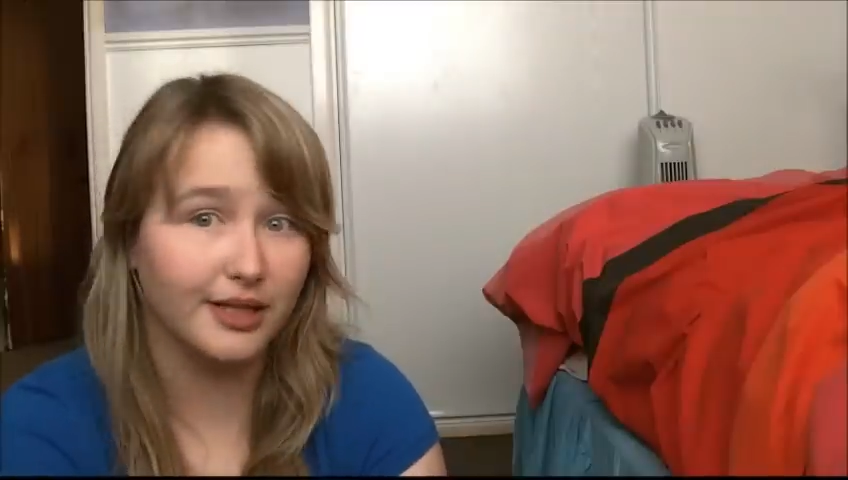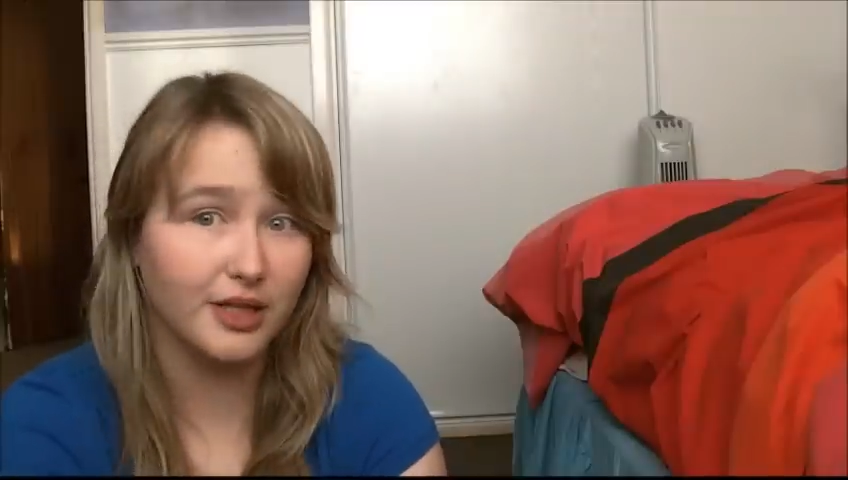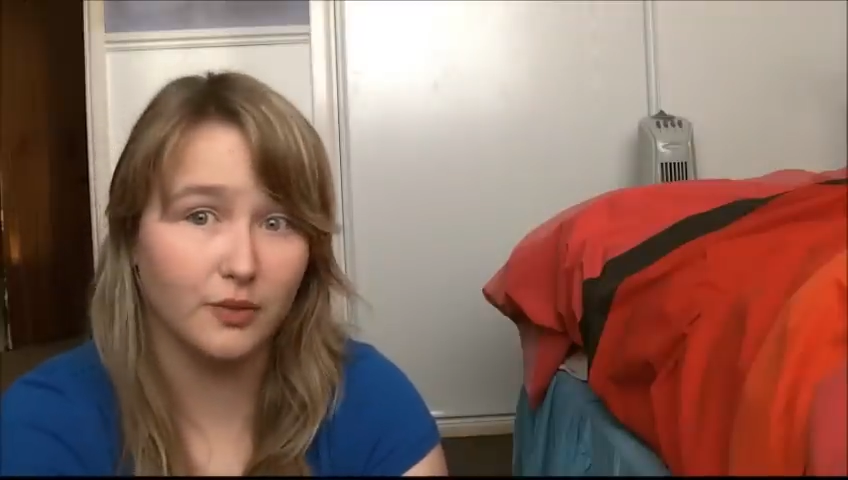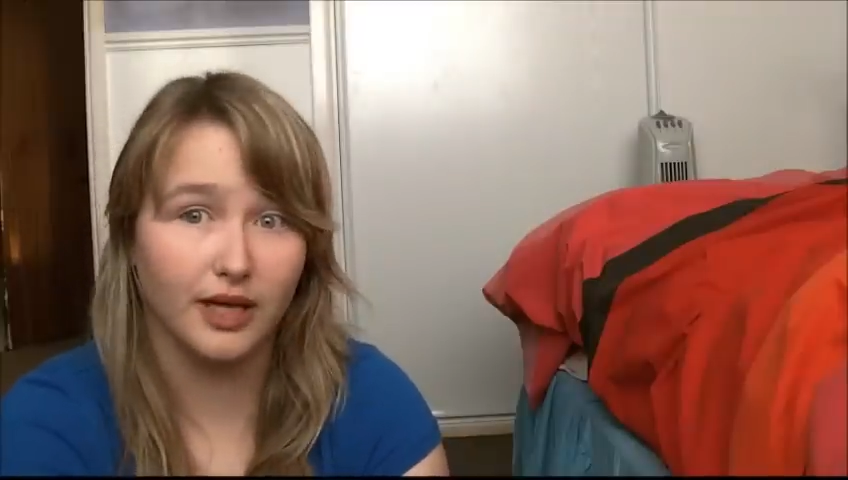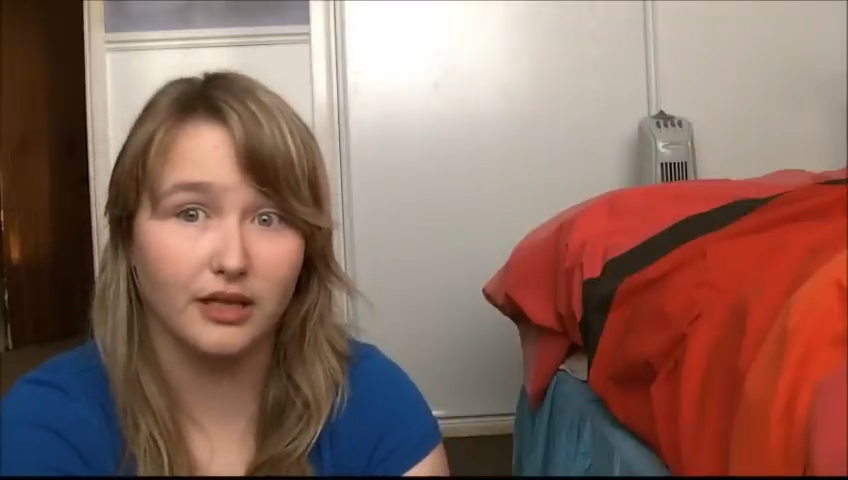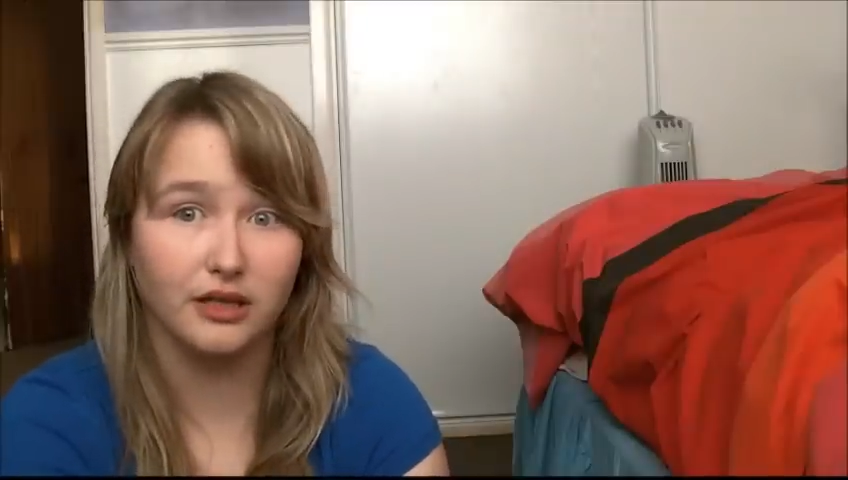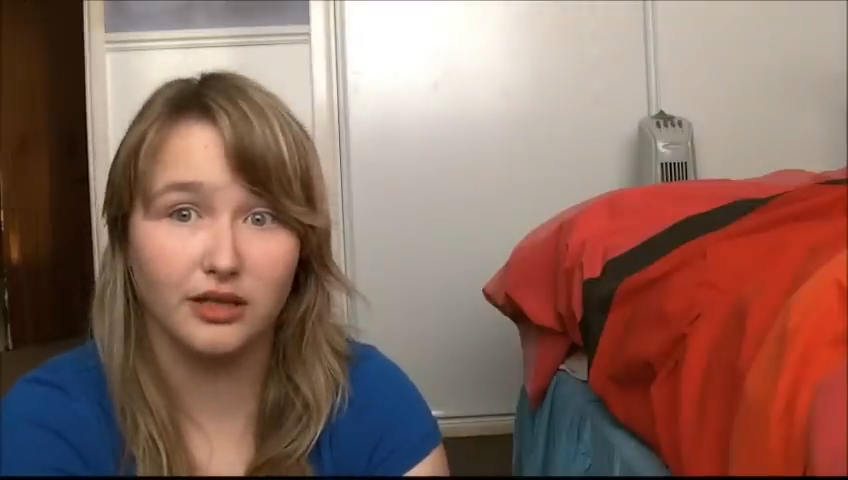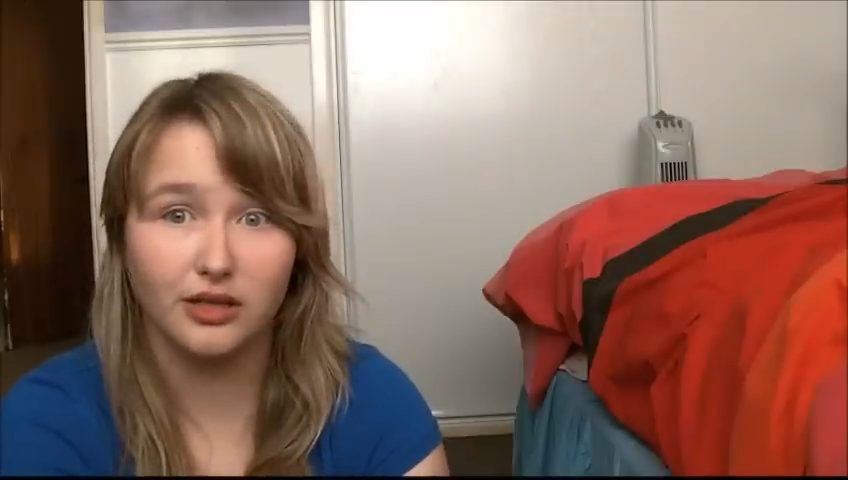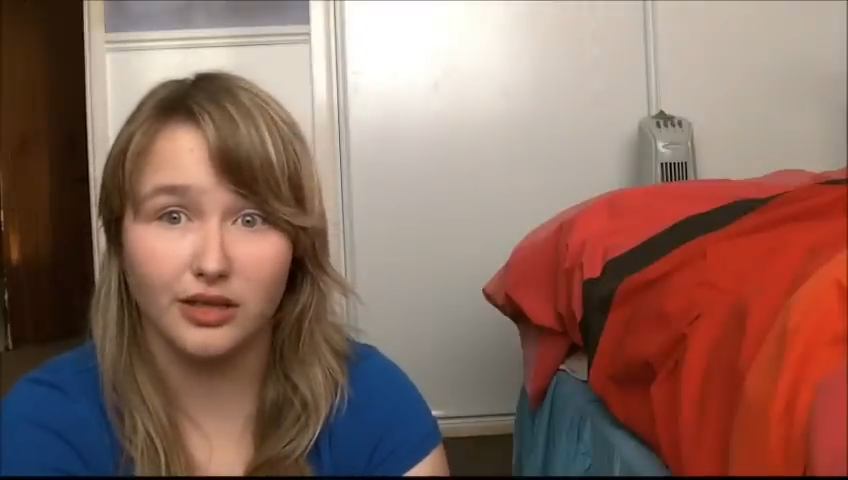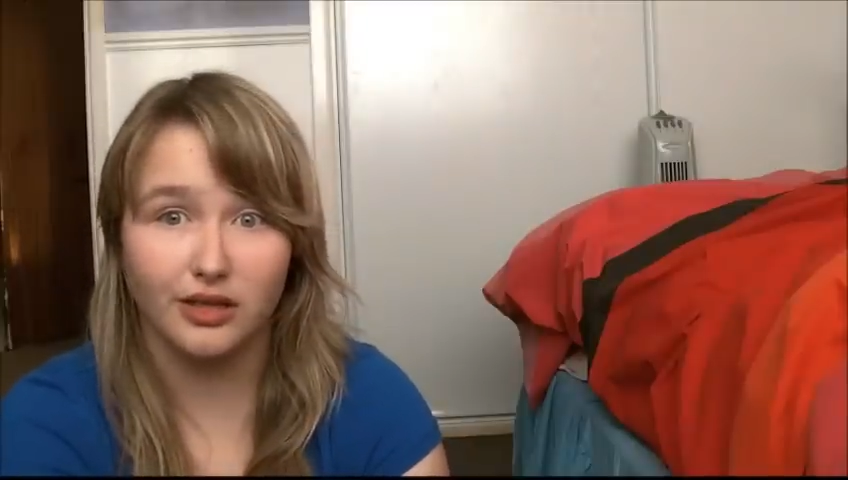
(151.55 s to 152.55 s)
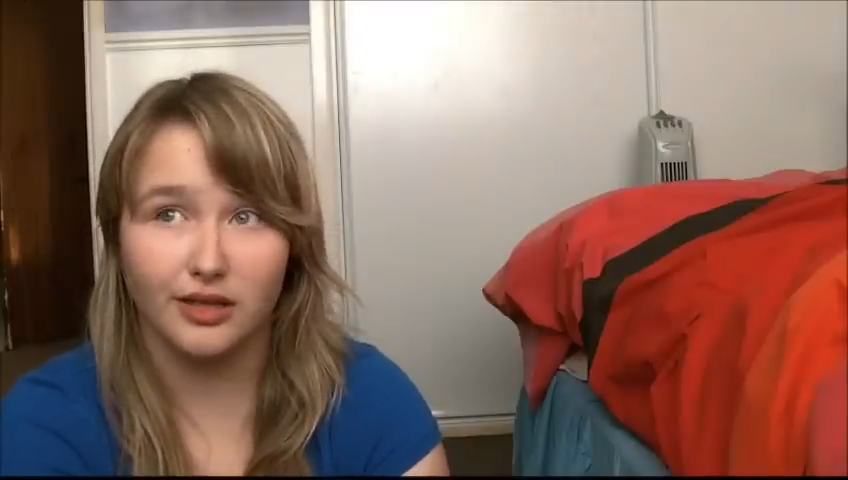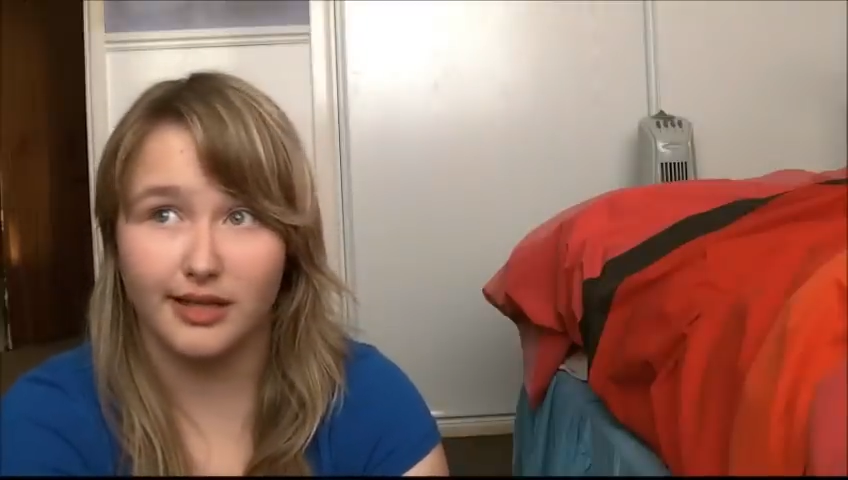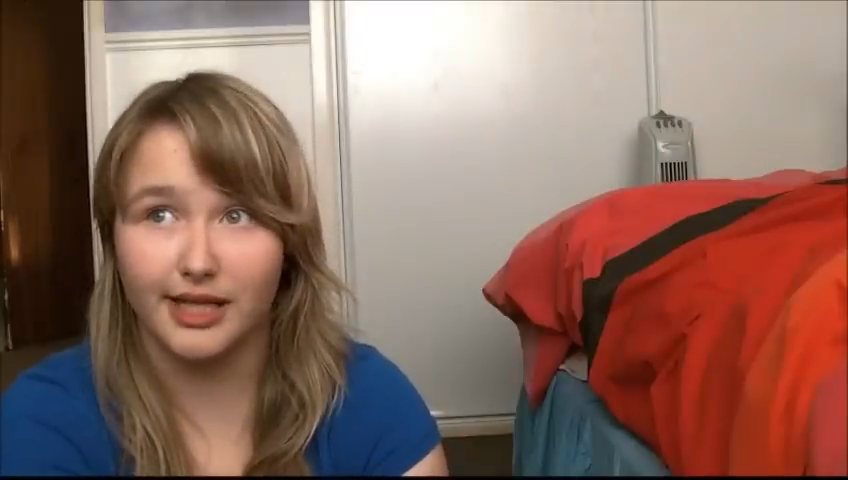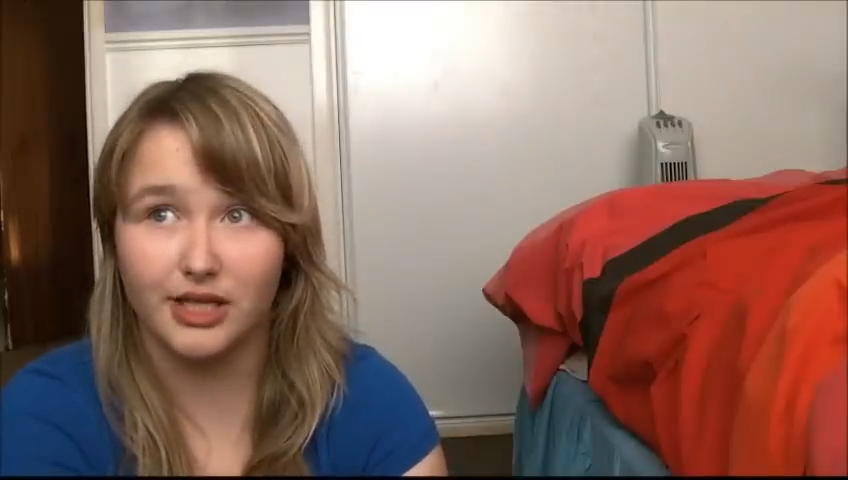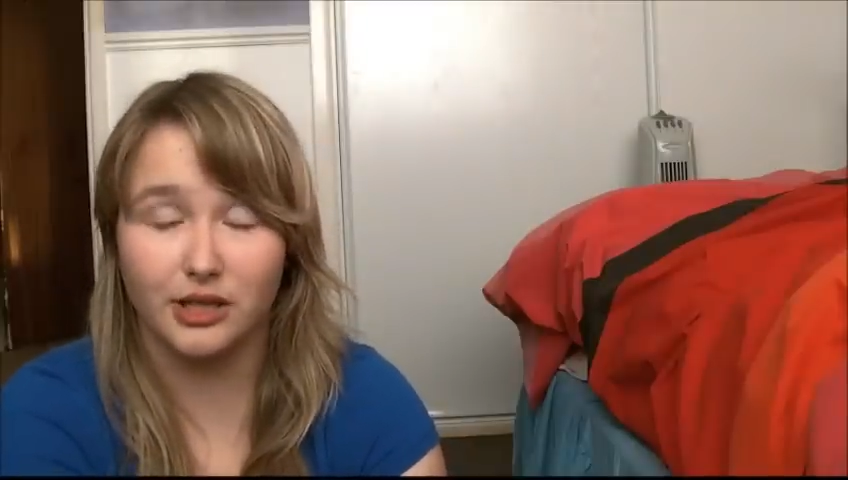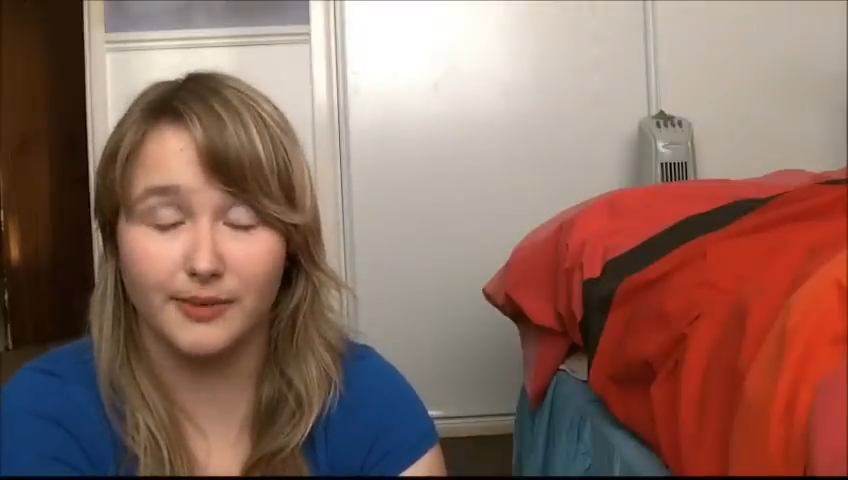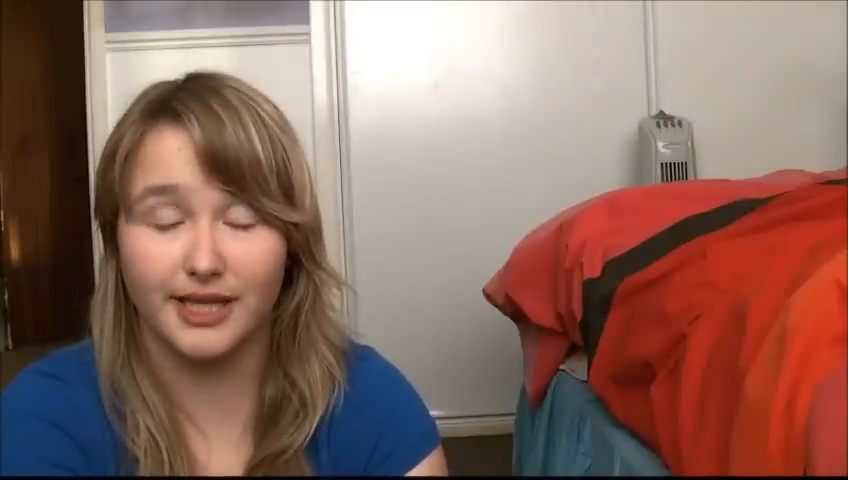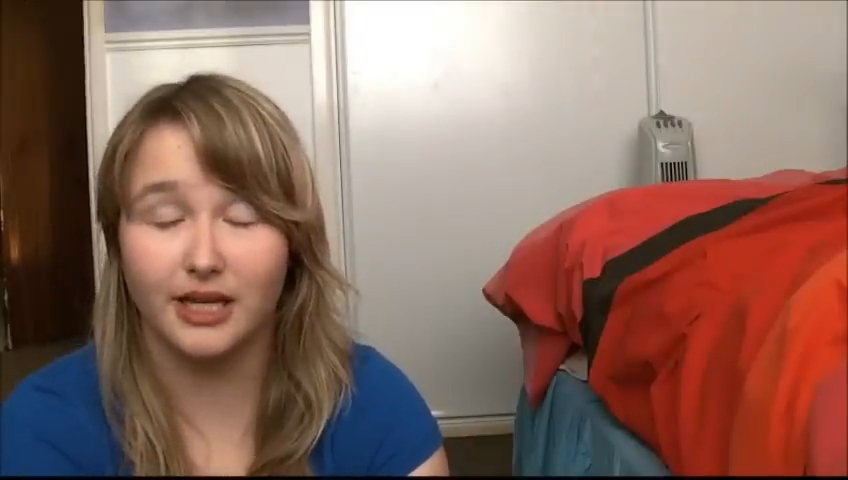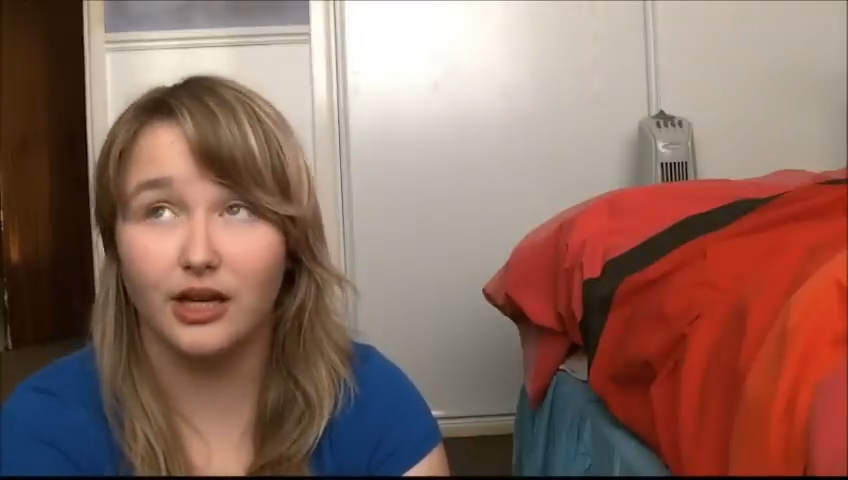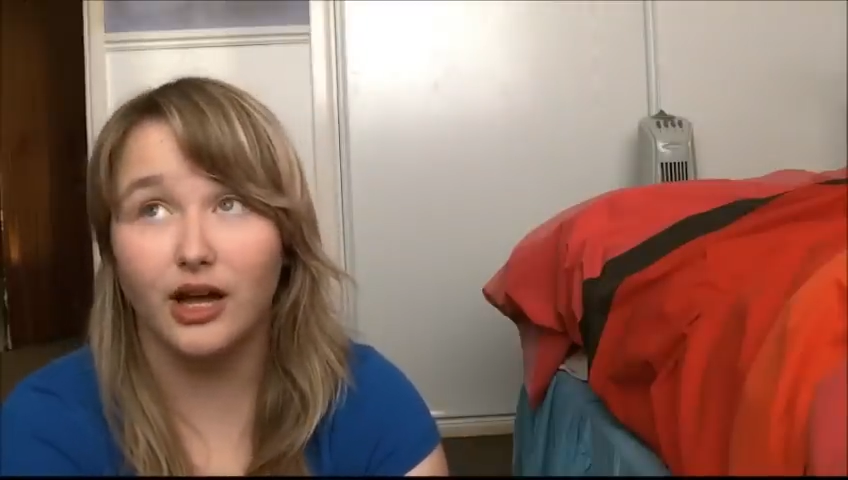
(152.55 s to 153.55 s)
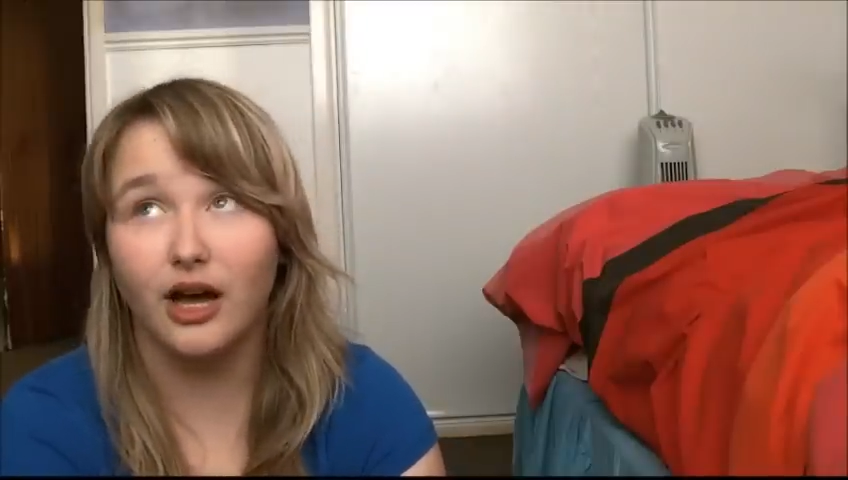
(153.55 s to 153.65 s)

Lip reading: it is when, like, she'll be like,